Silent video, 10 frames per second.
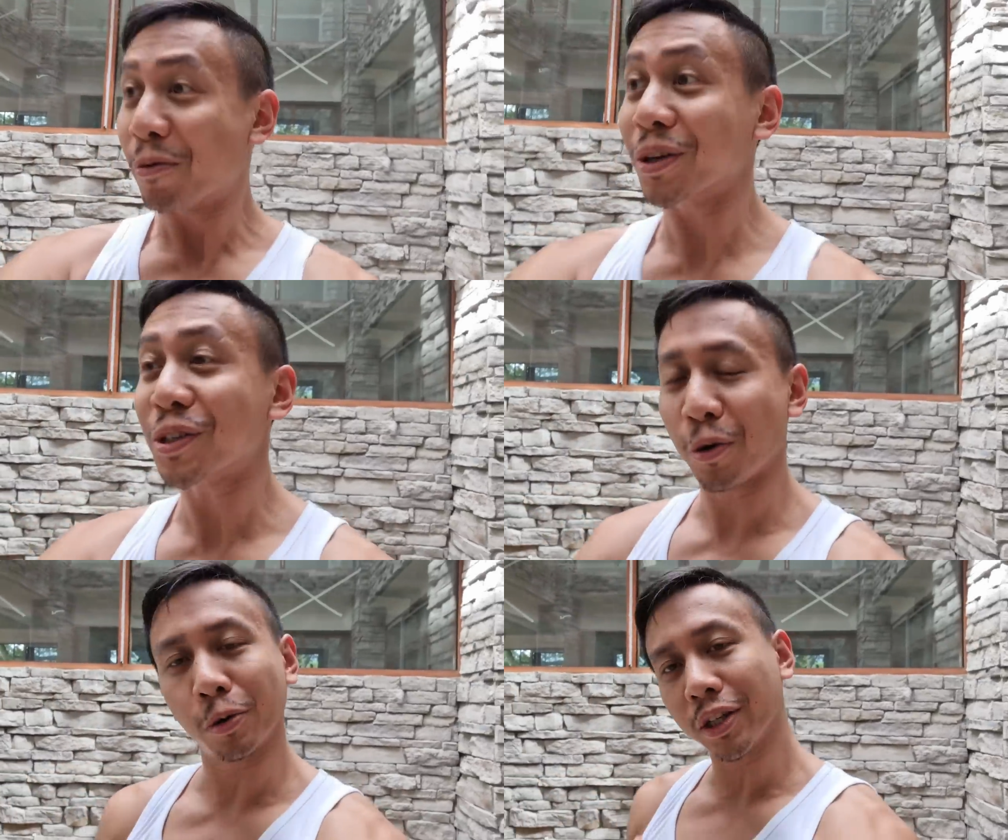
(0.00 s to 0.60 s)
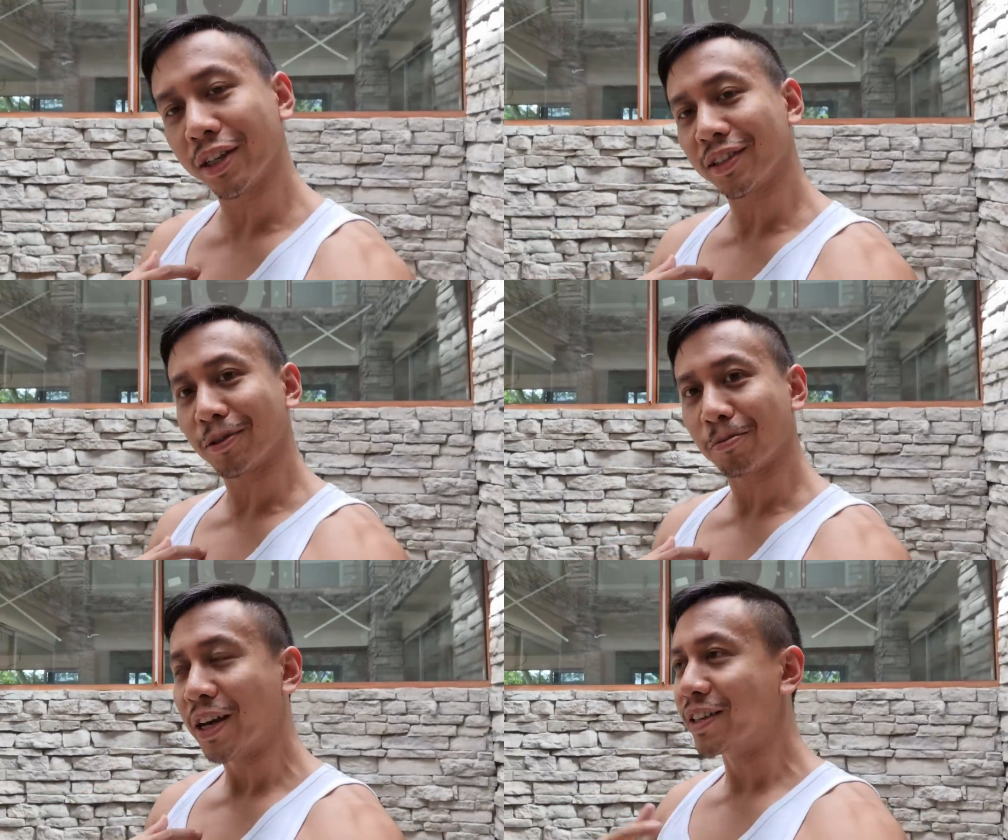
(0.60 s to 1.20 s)
What's cool
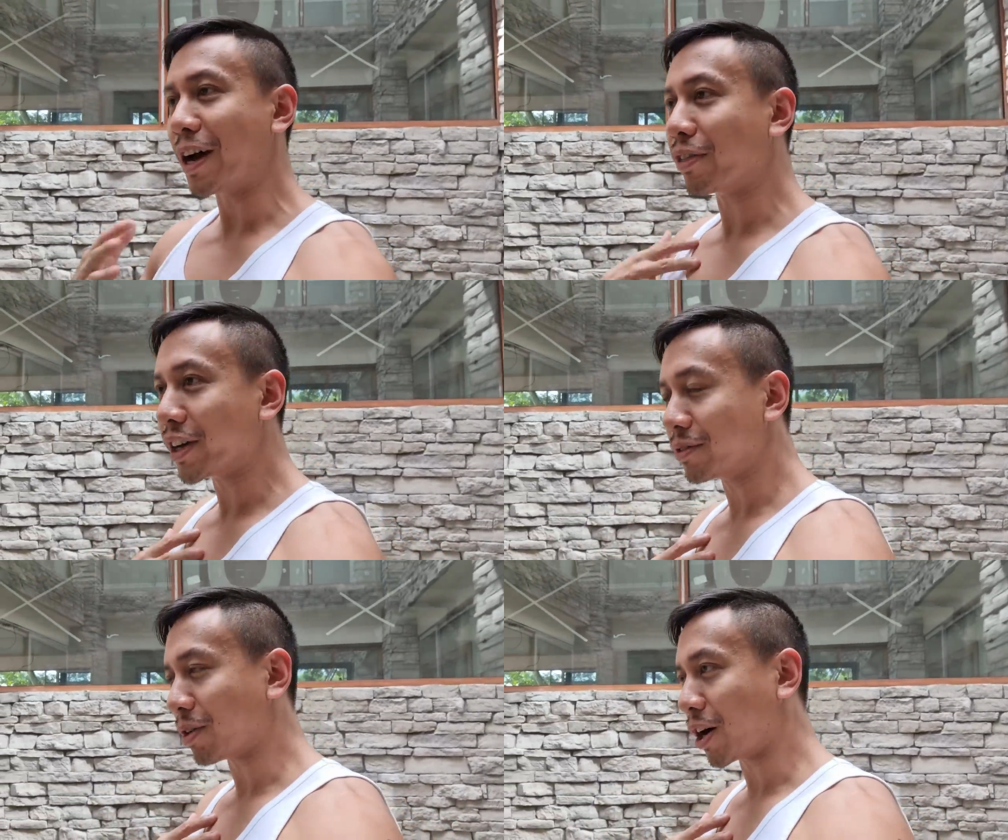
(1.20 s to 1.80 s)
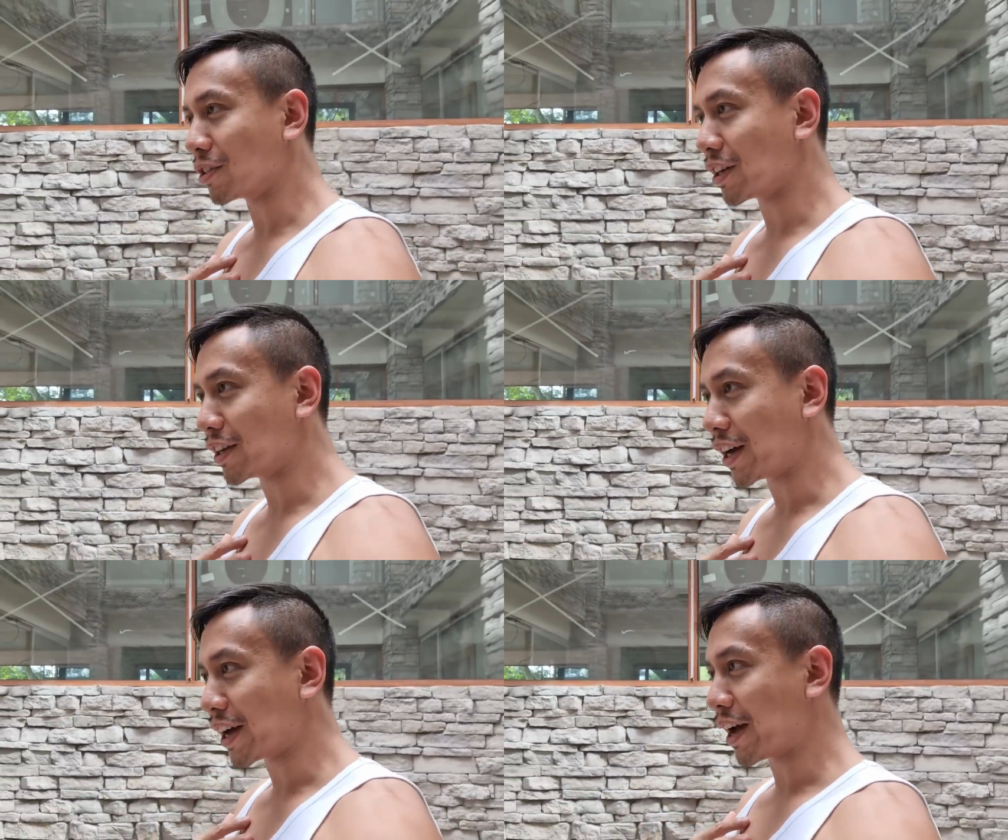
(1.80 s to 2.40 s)
is, now that R J and
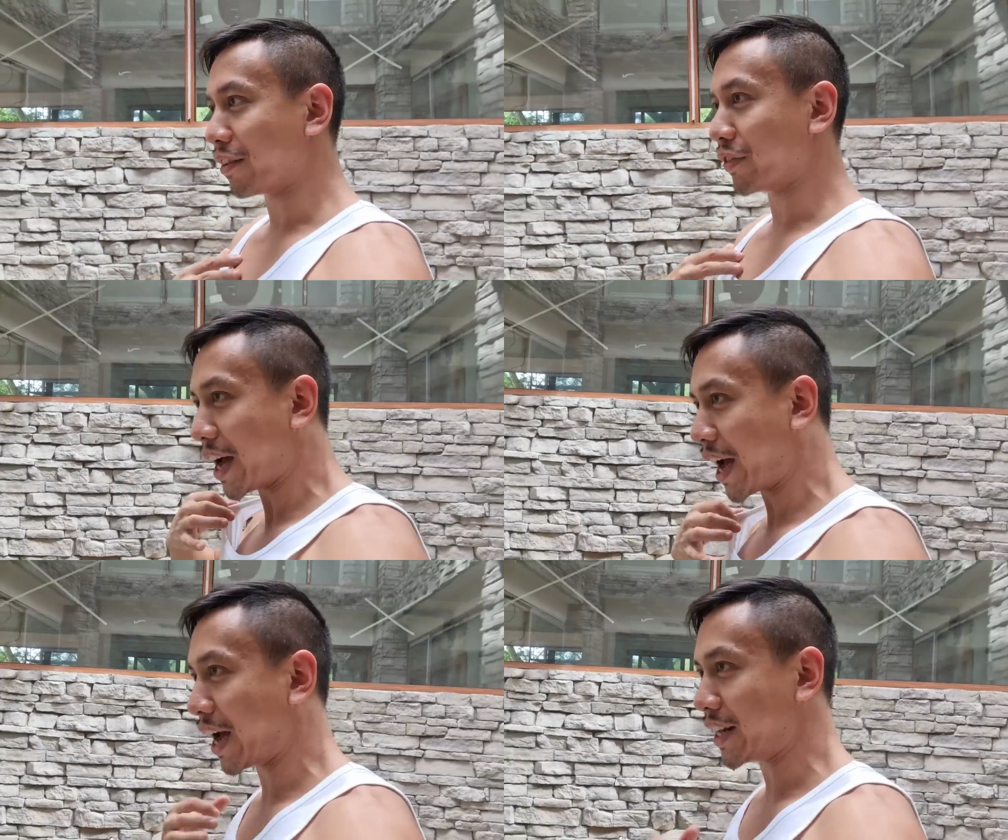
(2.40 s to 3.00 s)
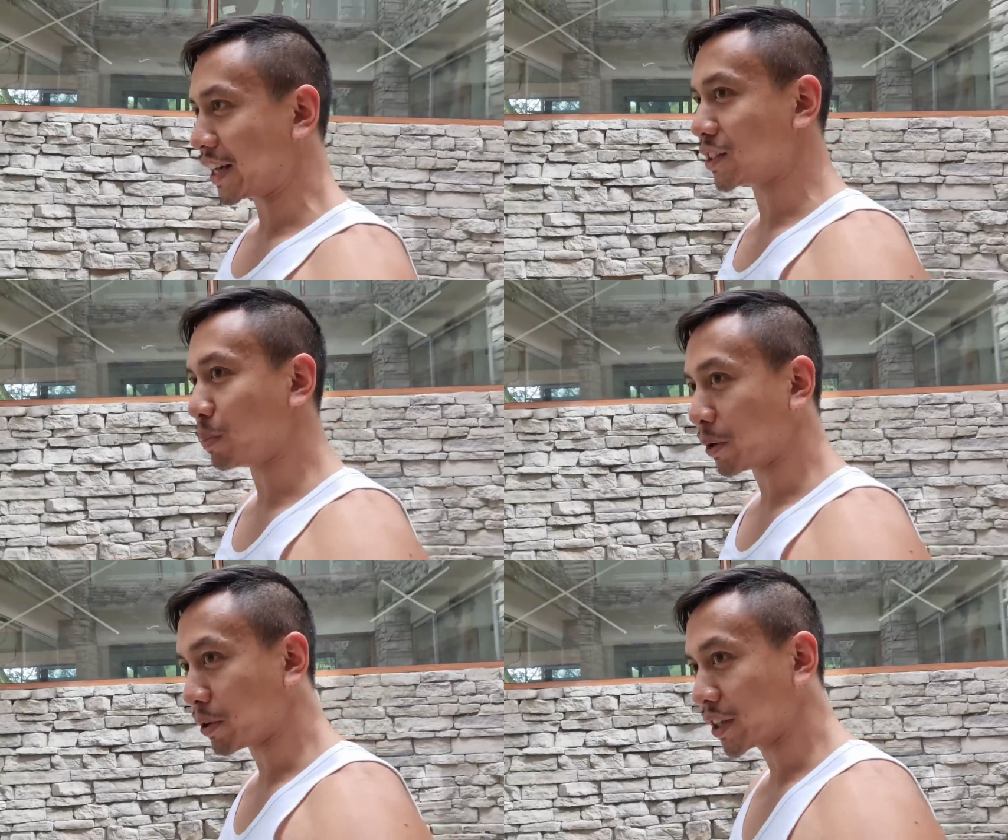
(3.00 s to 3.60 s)
I have had
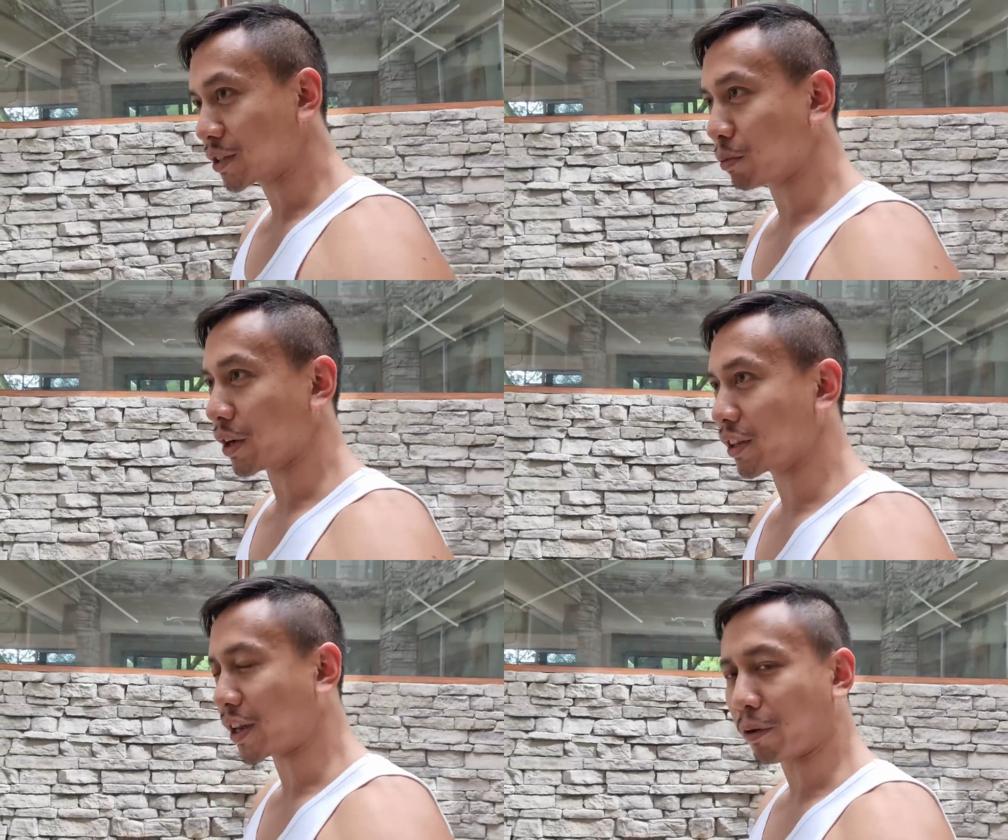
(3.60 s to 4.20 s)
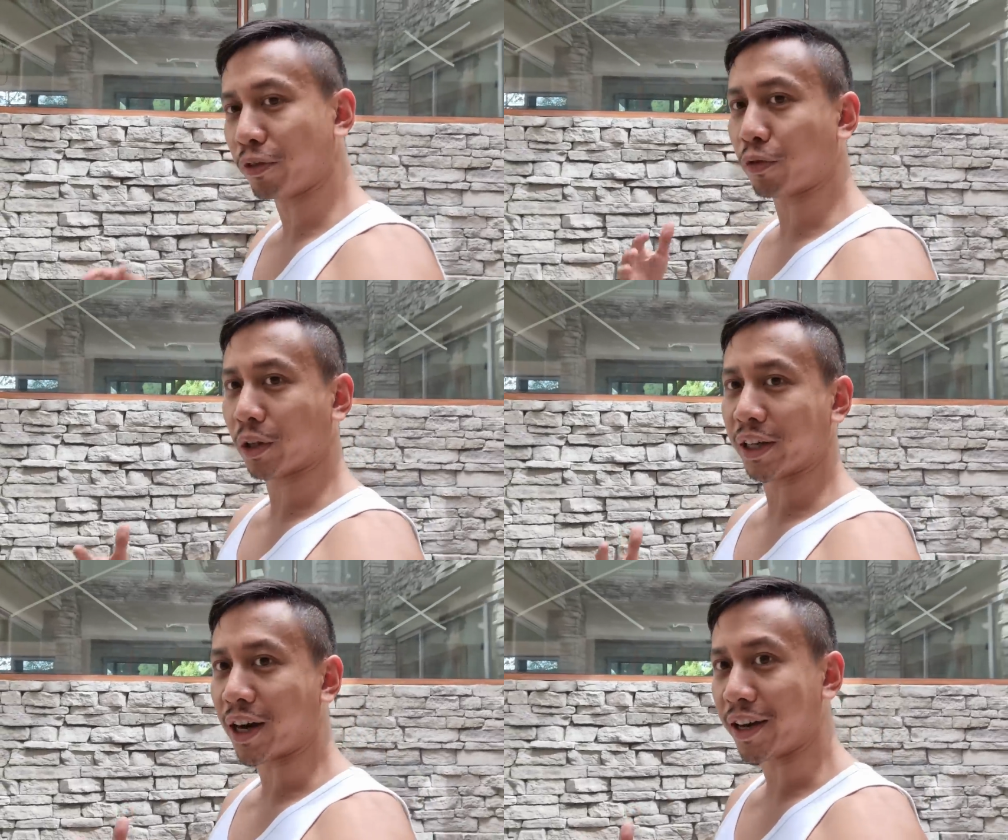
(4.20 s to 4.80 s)
experience with caring for
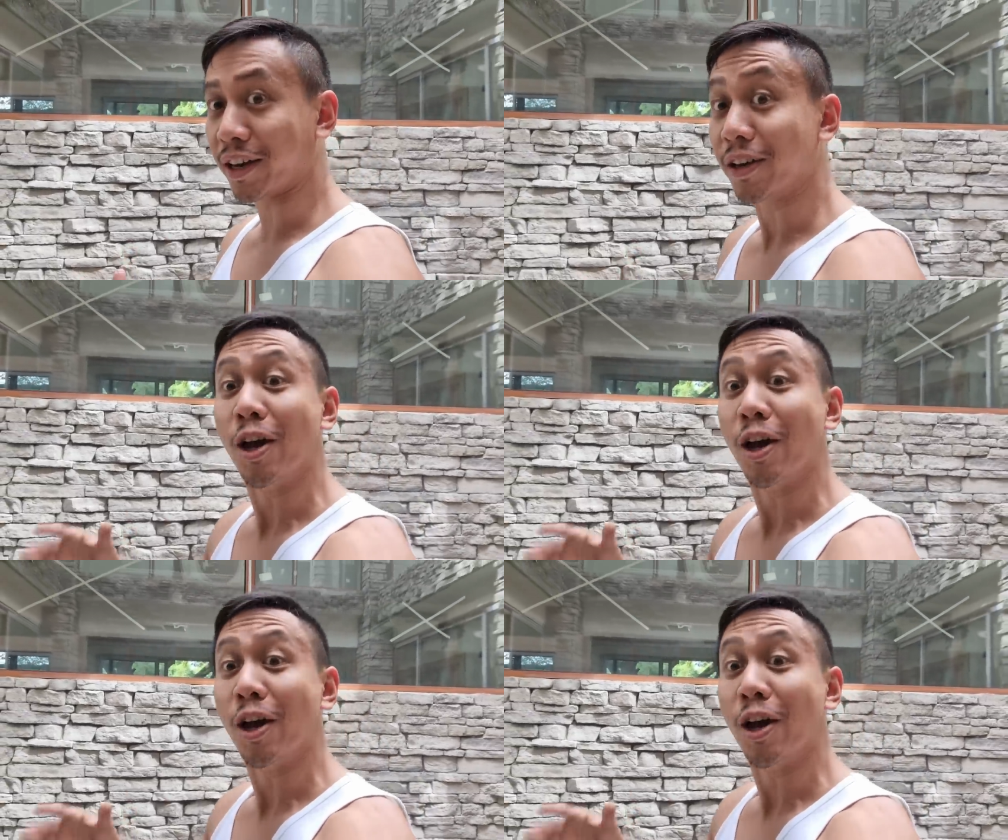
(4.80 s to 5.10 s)
Ligaya,